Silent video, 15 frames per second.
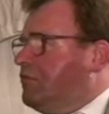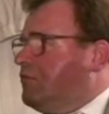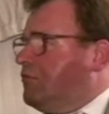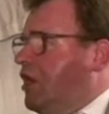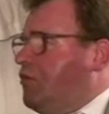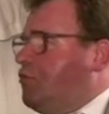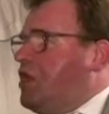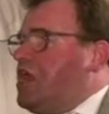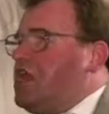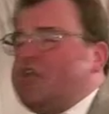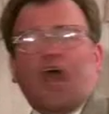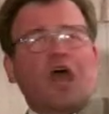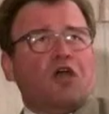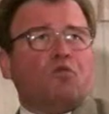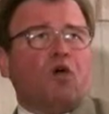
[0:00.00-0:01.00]
And we
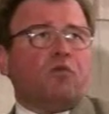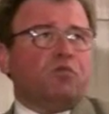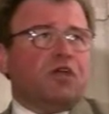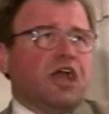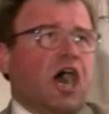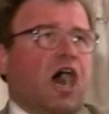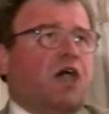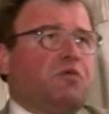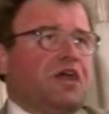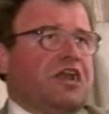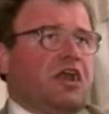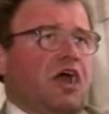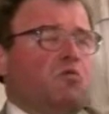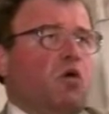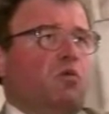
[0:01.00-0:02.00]
know what we are, we
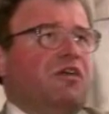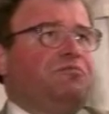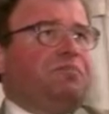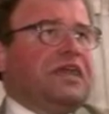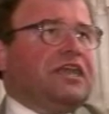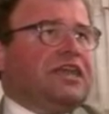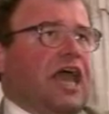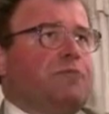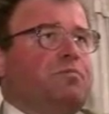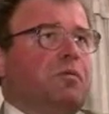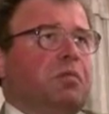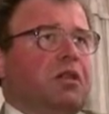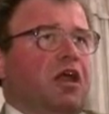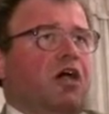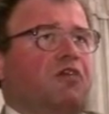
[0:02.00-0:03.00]
know what we've been
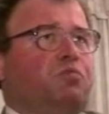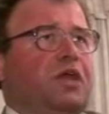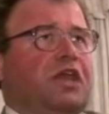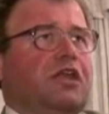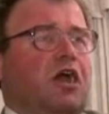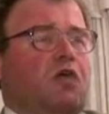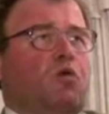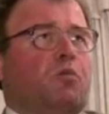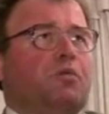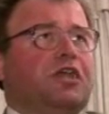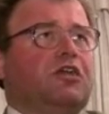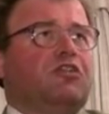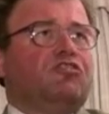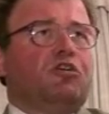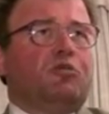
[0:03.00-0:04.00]
capable of, we know what we
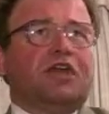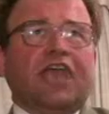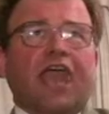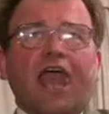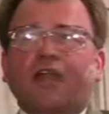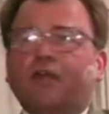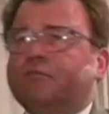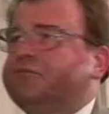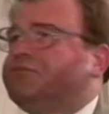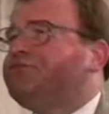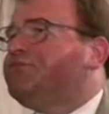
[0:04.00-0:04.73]
can do again.